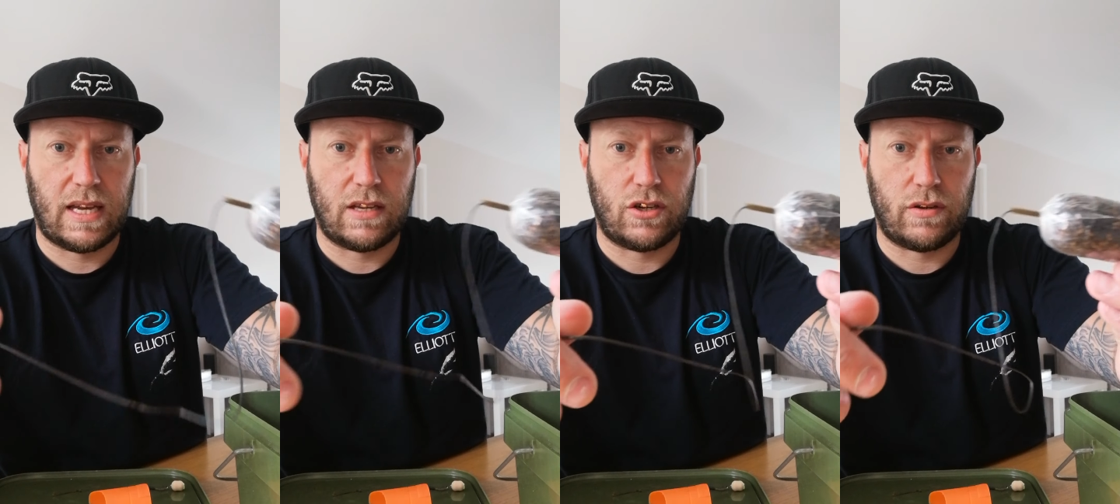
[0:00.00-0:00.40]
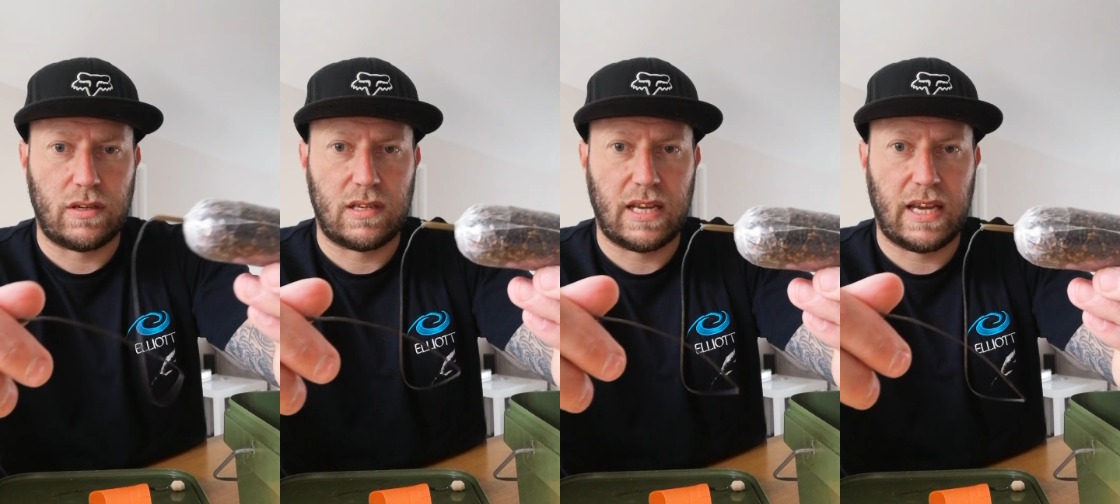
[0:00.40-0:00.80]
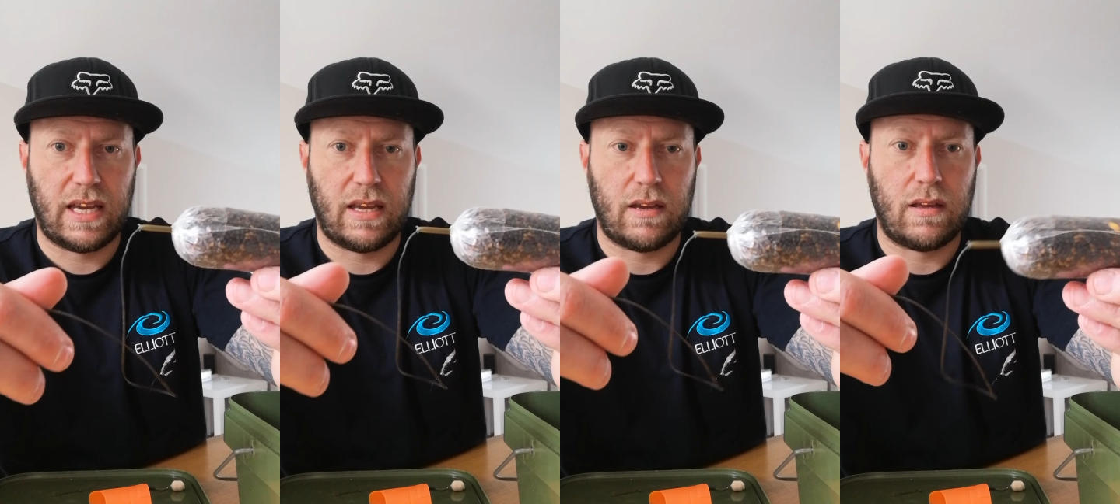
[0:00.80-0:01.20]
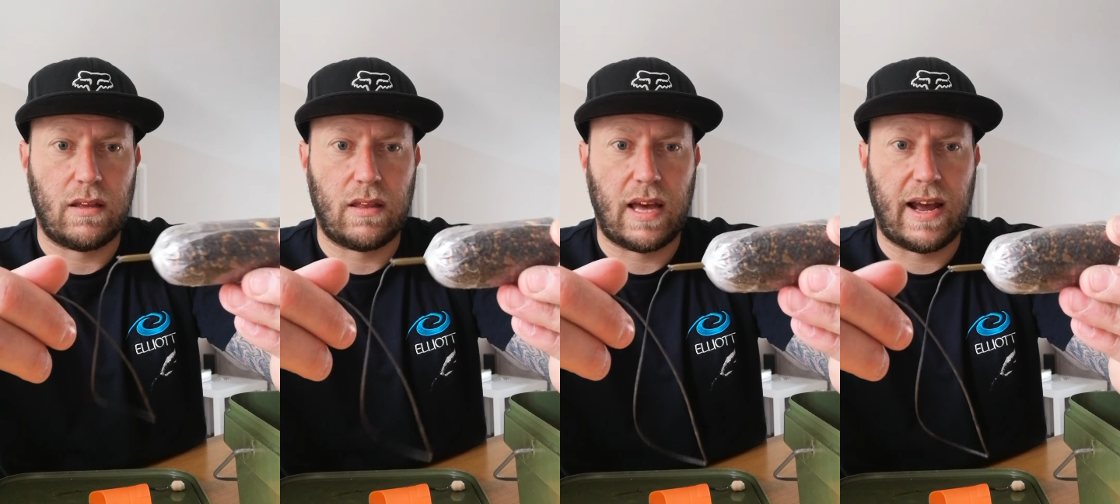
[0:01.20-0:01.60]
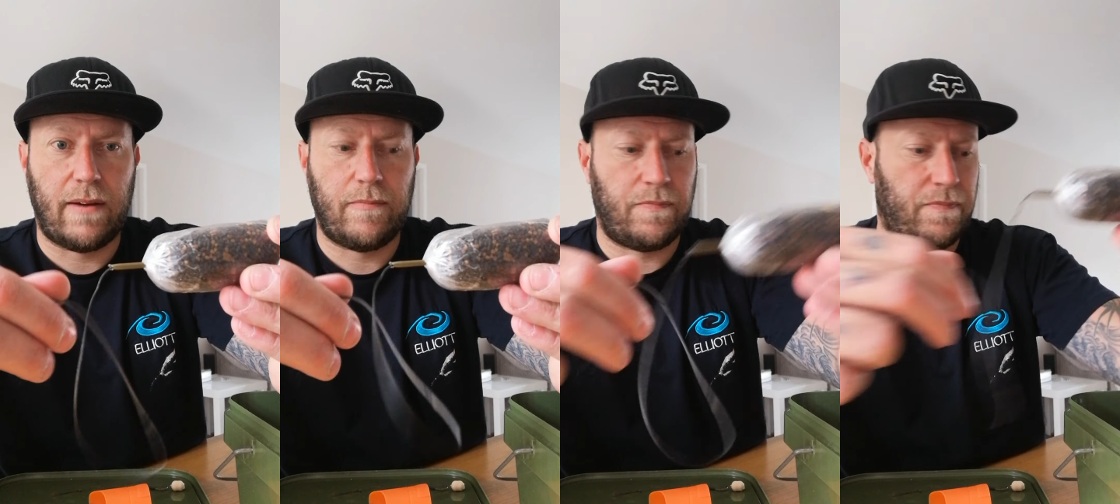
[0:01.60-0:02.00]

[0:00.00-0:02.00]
as you can see there.